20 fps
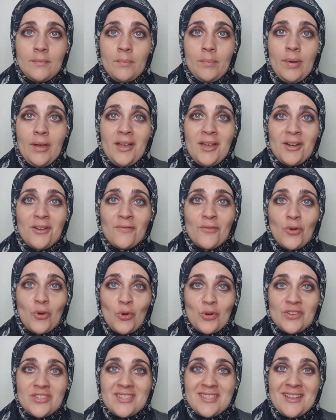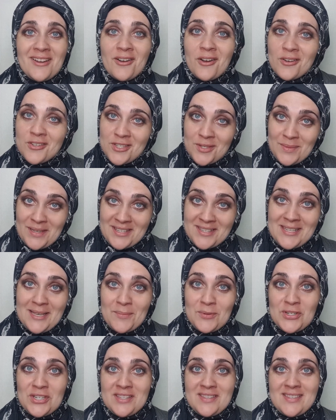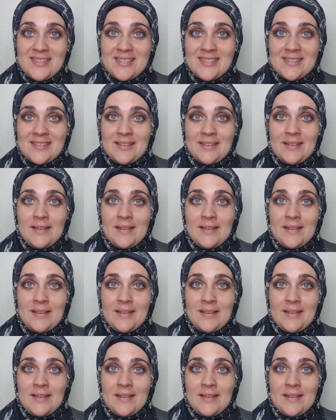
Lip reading: But of course, there are some exceptions.